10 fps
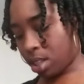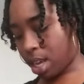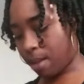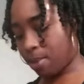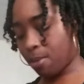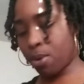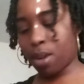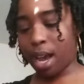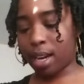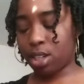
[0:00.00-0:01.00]
yeah, the moon
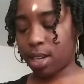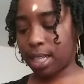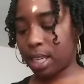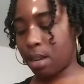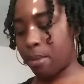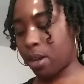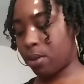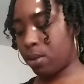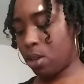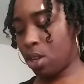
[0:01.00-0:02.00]
goddess tried to come out.
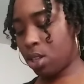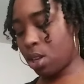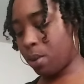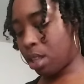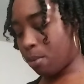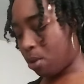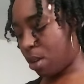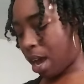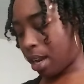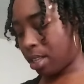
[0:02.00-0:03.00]
So with the moon
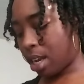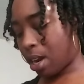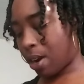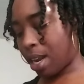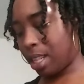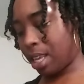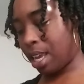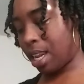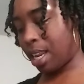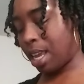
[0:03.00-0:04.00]
goddess here in the
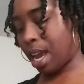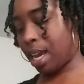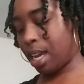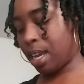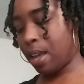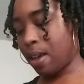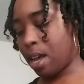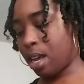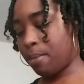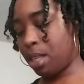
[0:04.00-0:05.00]
yin and yang,
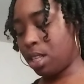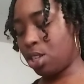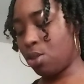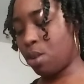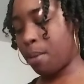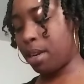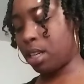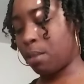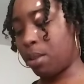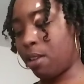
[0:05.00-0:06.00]
um, this is you coming to
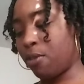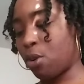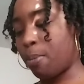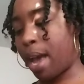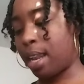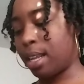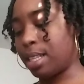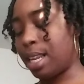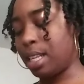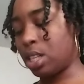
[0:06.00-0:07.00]
complete full balance.
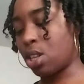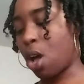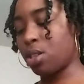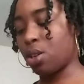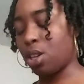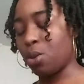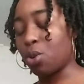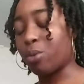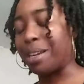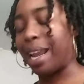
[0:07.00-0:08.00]
And this is also you
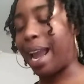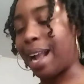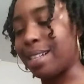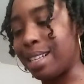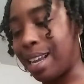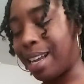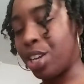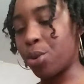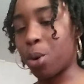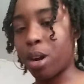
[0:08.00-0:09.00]
creating
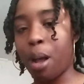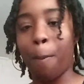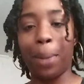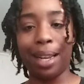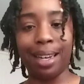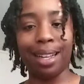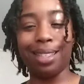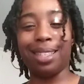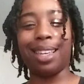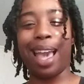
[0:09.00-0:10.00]
your
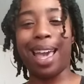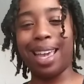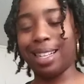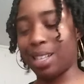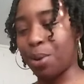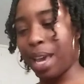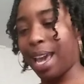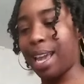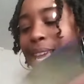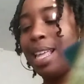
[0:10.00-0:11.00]
abundance. Yes,
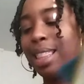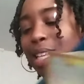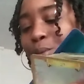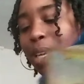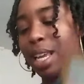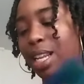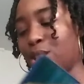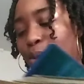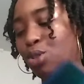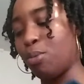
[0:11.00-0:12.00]
okay? This weekend, this
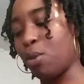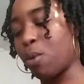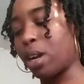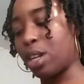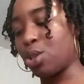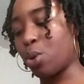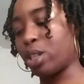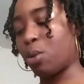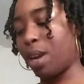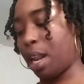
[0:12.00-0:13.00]
is what you be working towards,
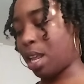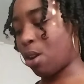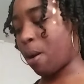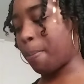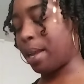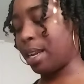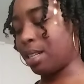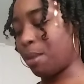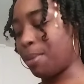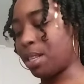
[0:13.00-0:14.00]
creating your
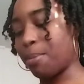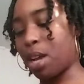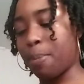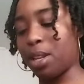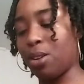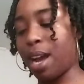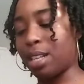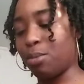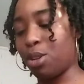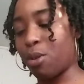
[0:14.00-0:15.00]
abundance. Maybe some couple of you guys
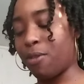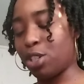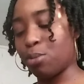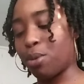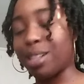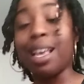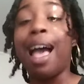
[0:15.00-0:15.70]
will be doing vision boards.